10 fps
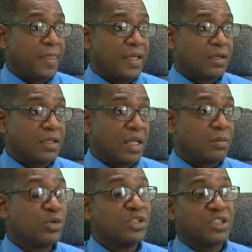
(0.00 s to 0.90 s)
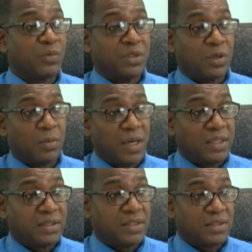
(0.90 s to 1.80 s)
in collaboration with our
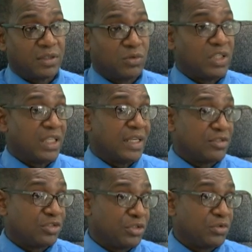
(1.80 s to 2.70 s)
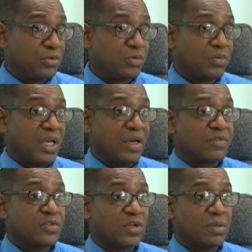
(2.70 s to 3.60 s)
partners, including SGU. We have
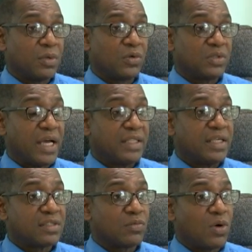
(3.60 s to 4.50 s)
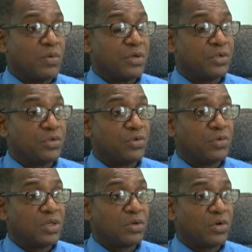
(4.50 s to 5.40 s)
thought about ideas of what we're going to
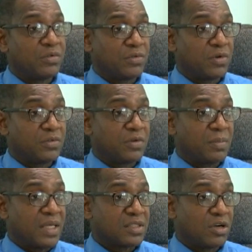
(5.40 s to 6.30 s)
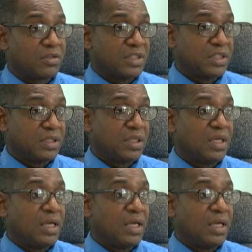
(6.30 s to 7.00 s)
do going forward for mass quarantine.